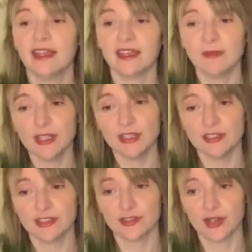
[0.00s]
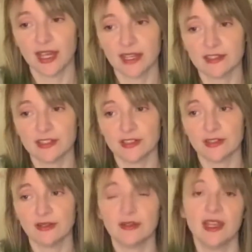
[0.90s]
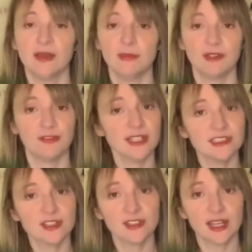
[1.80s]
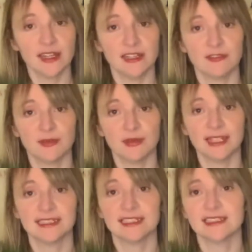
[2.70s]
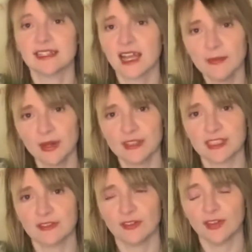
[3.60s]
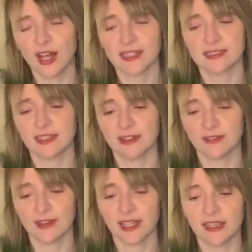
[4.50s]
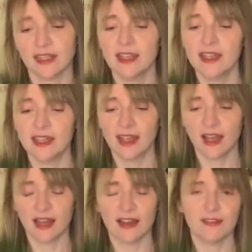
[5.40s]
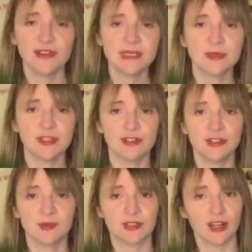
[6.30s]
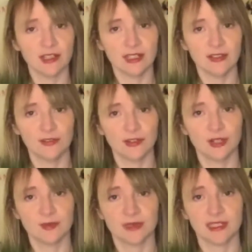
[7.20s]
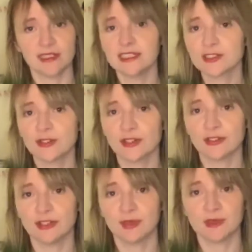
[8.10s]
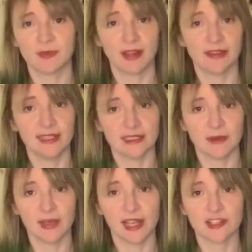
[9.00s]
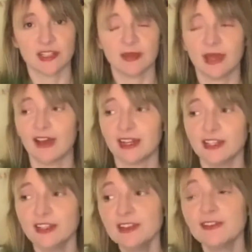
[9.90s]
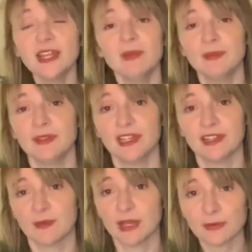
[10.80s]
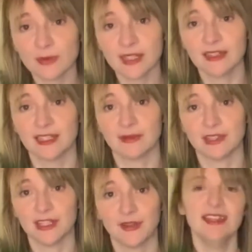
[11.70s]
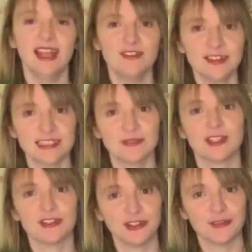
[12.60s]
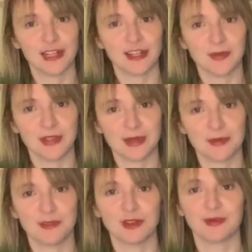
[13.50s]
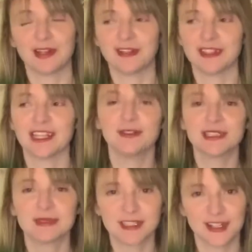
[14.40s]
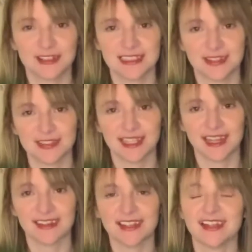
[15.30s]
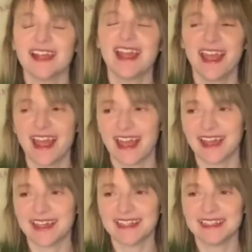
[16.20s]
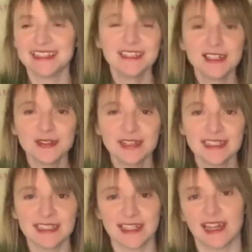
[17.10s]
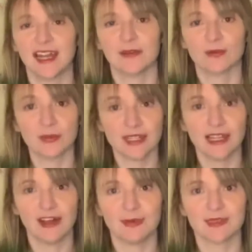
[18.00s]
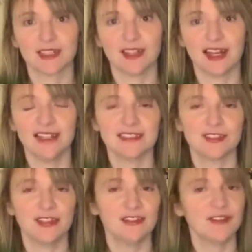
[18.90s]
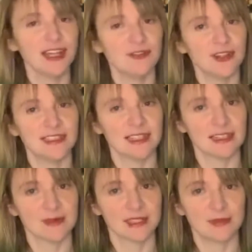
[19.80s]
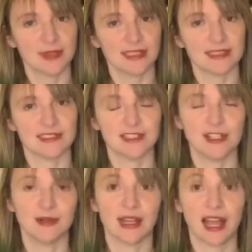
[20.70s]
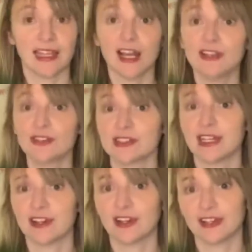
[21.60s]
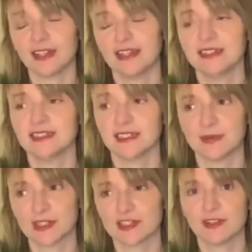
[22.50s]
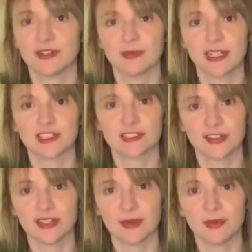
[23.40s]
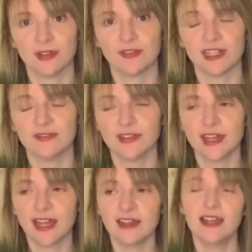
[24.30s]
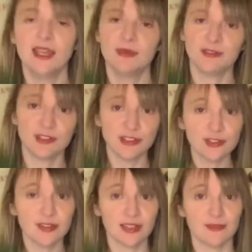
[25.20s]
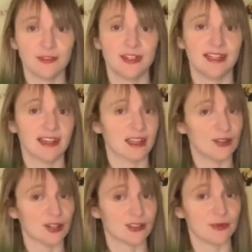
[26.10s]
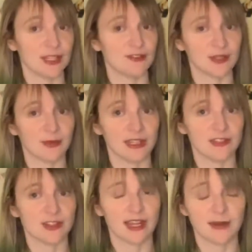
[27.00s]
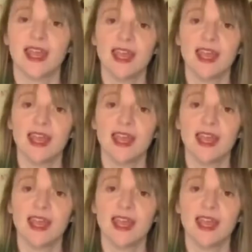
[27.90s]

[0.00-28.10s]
it can be good to try to meet friends online in different places. Like I'm parts of lots of like Facebook groups or online forums and Discord groups about things I'm passionate about, and you can find people there that might really click with you. I've done stuff with the Nerdfighter community before. We all did like Christmas card stuff together, and little things like that really helps a lot. So you can find friends in unexpected places too, and I understand how hard that is, especially if you're depressed. It's hard to get motivated for that, but if you do feel up for it, that can also be a fun way to try.